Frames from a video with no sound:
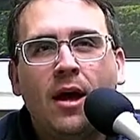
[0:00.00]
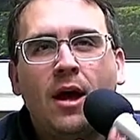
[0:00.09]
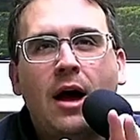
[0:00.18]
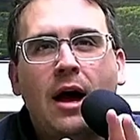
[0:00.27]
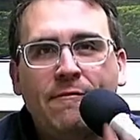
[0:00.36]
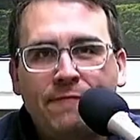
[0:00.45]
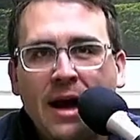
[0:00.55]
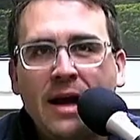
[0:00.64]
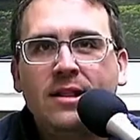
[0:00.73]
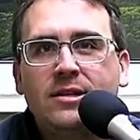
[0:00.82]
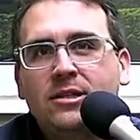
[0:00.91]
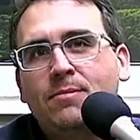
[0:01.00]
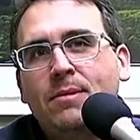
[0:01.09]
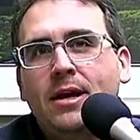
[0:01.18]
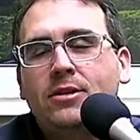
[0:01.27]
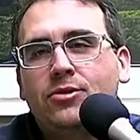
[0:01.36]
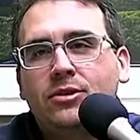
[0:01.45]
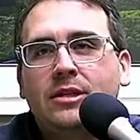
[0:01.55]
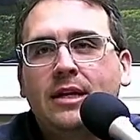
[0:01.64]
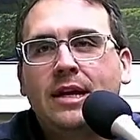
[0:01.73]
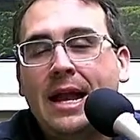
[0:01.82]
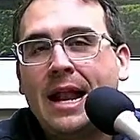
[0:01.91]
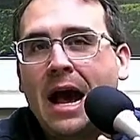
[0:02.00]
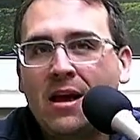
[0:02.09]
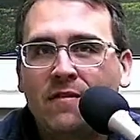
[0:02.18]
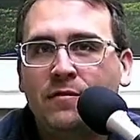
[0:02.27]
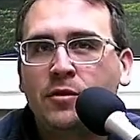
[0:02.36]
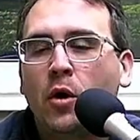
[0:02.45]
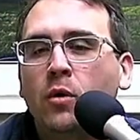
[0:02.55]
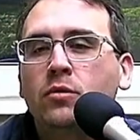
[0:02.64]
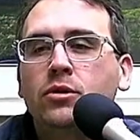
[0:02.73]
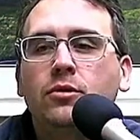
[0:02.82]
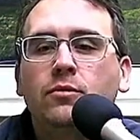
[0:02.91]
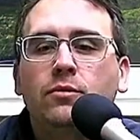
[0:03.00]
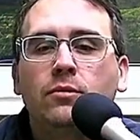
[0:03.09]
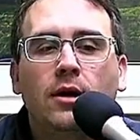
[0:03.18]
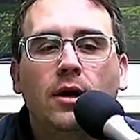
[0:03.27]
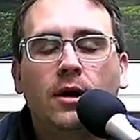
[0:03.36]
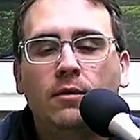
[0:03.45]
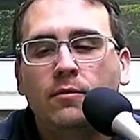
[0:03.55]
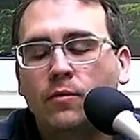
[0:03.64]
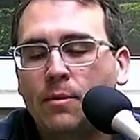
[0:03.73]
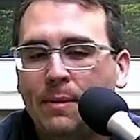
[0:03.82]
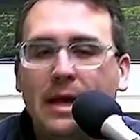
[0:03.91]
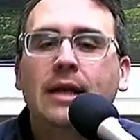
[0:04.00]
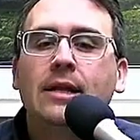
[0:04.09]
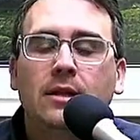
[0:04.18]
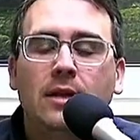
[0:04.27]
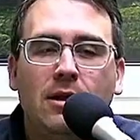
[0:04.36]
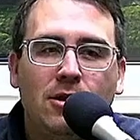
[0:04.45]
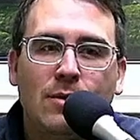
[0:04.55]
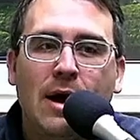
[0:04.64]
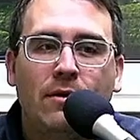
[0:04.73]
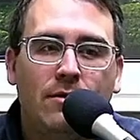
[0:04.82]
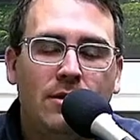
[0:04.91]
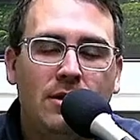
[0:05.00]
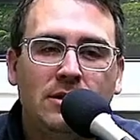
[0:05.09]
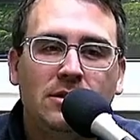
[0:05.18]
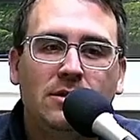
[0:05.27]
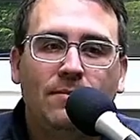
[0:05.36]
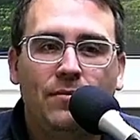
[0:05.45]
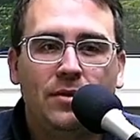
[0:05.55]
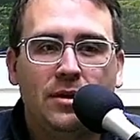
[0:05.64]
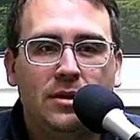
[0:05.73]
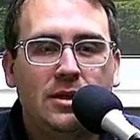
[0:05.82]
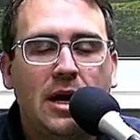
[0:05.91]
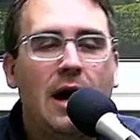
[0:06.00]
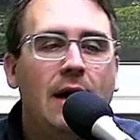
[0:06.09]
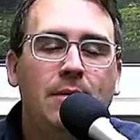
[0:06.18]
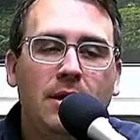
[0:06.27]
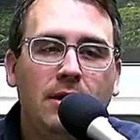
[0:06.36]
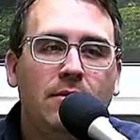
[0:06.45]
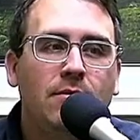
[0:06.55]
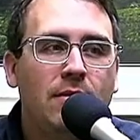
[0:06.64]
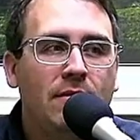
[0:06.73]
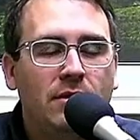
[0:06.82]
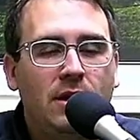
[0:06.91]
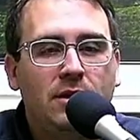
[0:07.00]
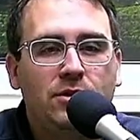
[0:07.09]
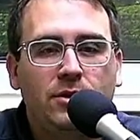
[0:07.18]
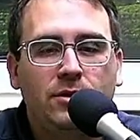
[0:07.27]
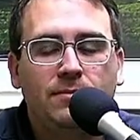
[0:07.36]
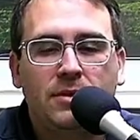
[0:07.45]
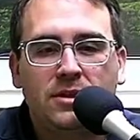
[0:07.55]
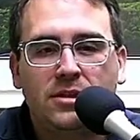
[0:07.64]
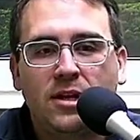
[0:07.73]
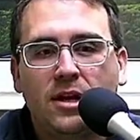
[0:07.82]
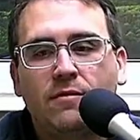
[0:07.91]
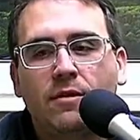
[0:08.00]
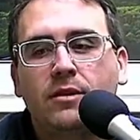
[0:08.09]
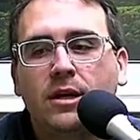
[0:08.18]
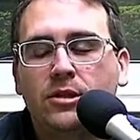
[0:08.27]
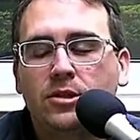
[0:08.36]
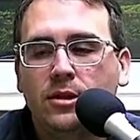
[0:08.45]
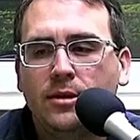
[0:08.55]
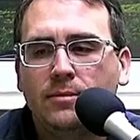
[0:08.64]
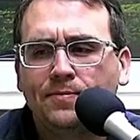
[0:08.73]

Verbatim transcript: I find this to be interesting, and I have told you uh, repeatedly throughout this time in Revelation, this study of Revelation, that